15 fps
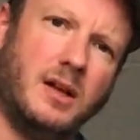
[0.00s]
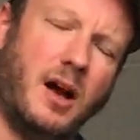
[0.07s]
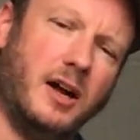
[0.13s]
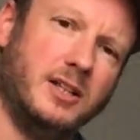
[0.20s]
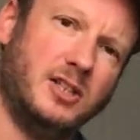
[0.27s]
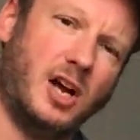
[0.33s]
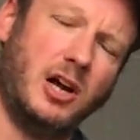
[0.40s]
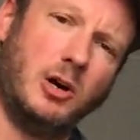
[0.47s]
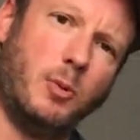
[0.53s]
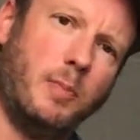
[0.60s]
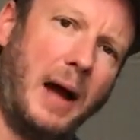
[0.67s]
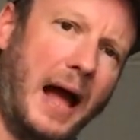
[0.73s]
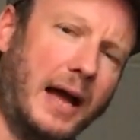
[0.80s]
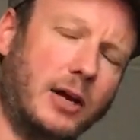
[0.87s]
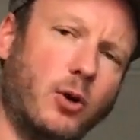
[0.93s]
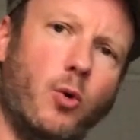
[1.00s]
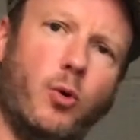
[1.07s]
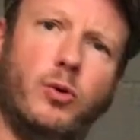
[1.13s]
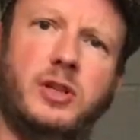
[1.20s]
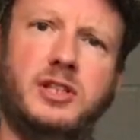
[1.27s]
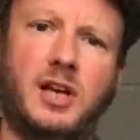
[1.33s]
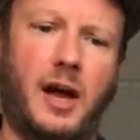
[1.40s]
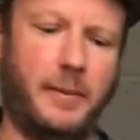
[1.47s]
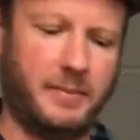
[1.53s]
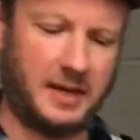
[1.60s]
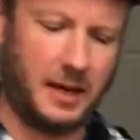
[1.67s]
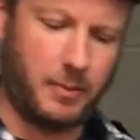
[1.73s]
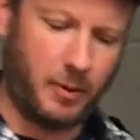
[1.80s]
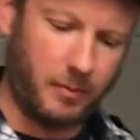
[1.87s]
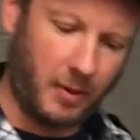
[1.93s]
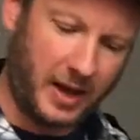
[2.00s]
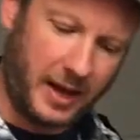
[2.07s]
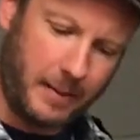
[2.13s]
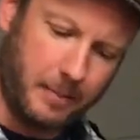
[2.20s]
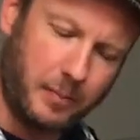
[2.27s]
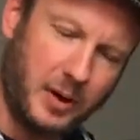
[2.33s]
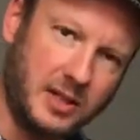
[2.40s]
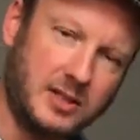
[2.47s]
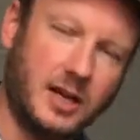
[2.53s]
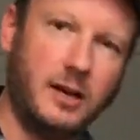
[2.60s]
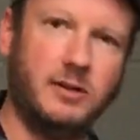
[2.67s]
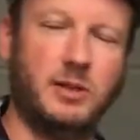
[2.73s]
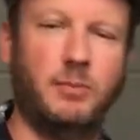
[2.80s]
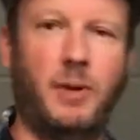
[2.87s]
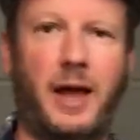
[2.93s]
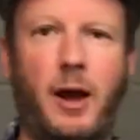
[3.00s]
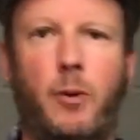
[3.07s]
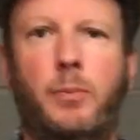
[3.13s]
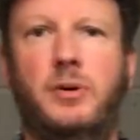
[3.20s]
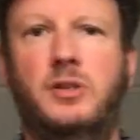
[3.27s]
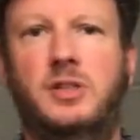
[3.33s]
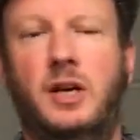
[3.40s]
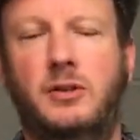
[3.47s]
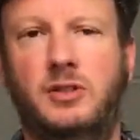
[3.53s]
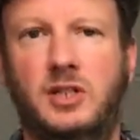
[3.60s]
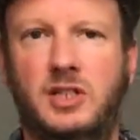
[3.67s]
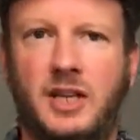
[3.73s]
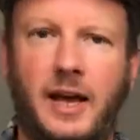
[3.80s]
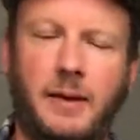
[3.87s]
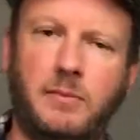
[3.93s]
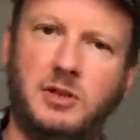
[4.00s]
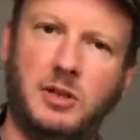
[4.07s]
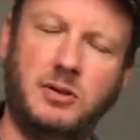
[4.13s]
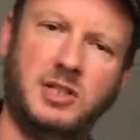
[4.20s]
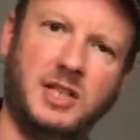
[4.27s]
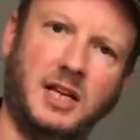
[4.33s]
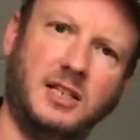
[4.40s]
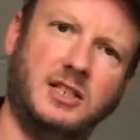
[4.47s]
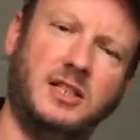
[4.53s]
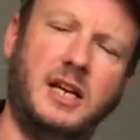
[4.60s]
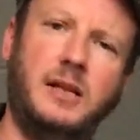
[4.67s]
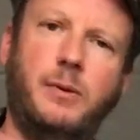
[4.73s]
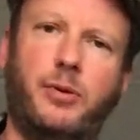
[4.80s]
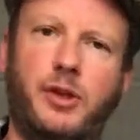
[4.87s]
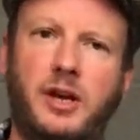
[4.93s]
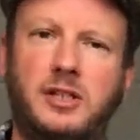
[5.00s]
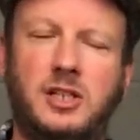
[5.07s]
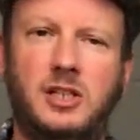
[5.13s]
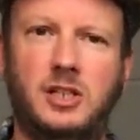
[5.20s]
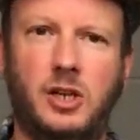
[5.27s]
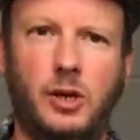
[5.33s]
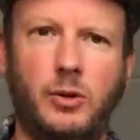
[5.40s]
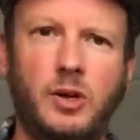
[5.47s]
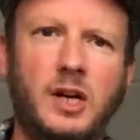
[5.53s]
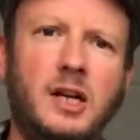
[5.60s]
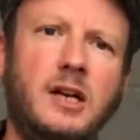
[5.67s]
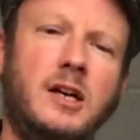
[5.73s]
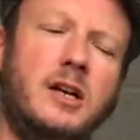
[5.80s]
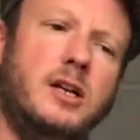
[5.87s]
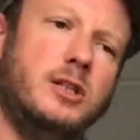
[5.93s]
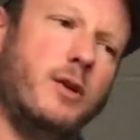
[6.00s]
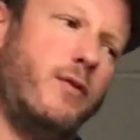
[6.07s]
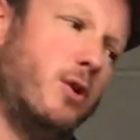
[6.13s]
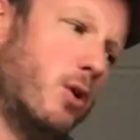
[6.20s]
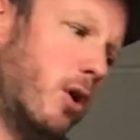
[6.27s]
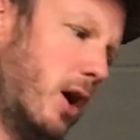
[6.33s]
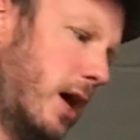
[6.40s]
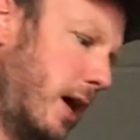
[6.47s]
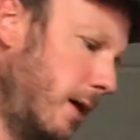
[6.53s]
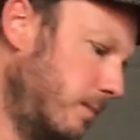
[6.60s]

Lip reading: I dial back, all the time keeping my input dose and my output dose the same, so 16:32. So if you've got